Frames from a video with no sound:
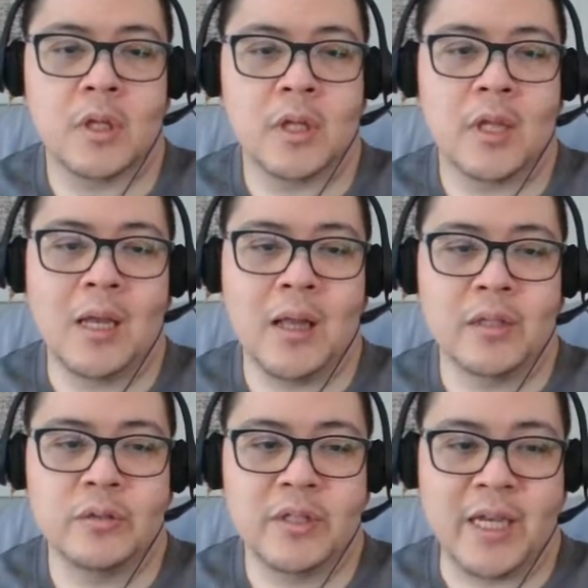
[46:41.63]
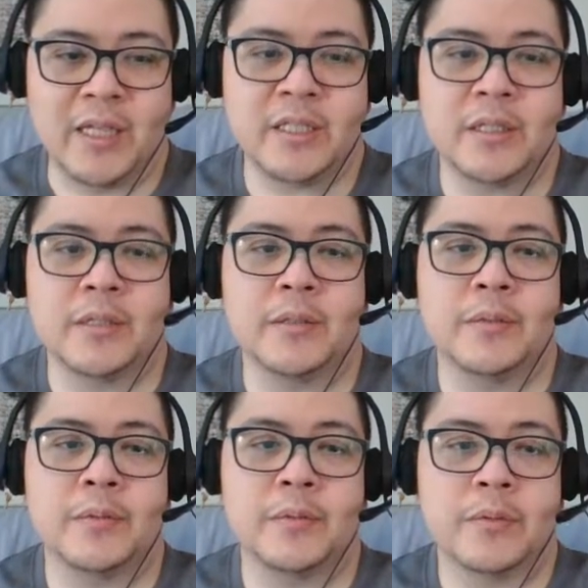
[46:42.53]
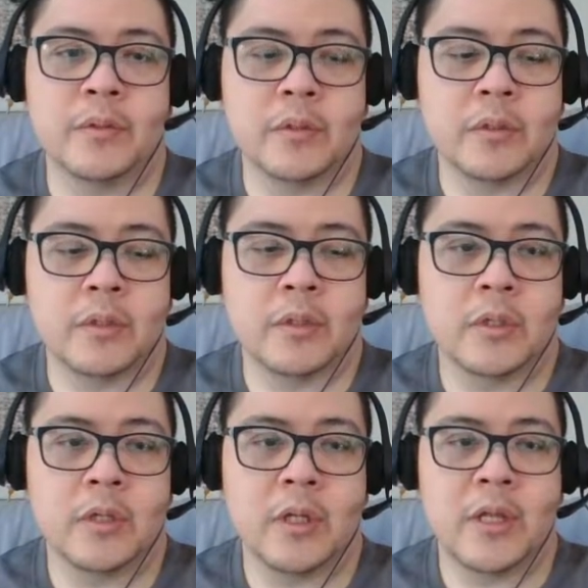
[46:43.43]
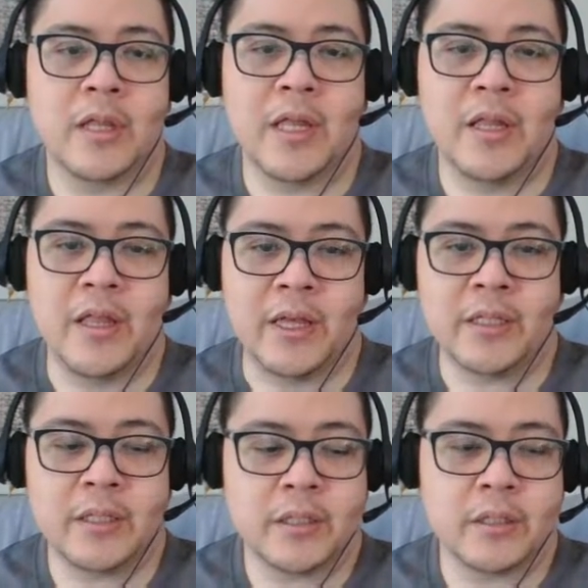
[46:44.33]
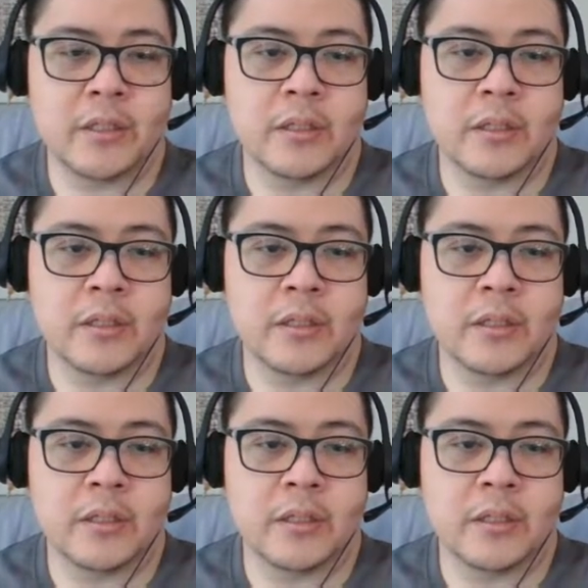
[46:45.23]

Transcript: yeah, I'll do this. Then this.